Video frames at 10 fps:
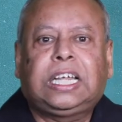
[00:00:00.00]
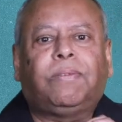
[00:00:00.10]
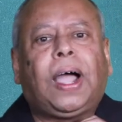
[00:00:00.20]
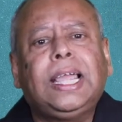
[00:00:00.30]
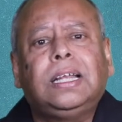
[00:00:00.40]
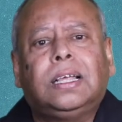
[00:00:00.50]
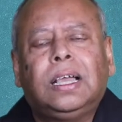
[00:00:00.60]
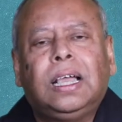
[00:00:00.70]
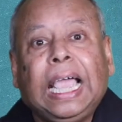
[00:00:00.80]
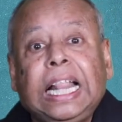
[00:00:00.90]
Divine
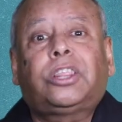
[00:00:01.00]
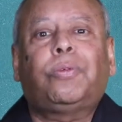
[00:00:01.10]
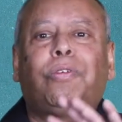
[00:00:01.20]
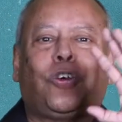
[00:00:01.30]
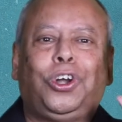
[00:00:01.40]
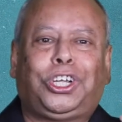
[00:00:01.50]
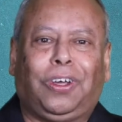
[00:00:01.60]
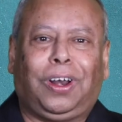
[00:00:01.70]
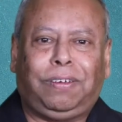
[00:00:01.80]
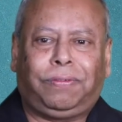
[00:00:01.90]
health will flow into
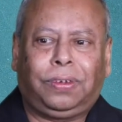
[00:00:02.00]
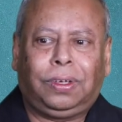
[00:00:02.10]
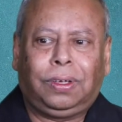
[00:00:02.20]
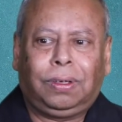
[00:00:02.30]
your life.